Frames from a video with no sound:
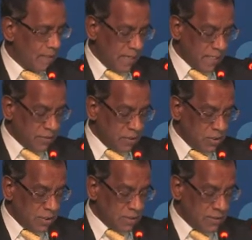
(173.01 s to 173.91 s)

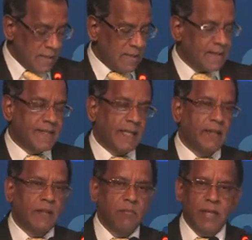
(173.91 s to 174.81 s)
SDGs,
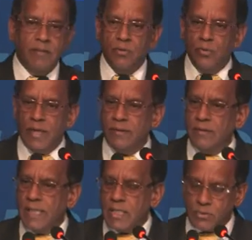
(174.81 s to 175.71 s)
set by the United
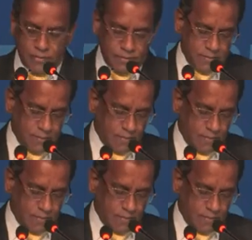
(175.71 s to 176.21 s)
Nations.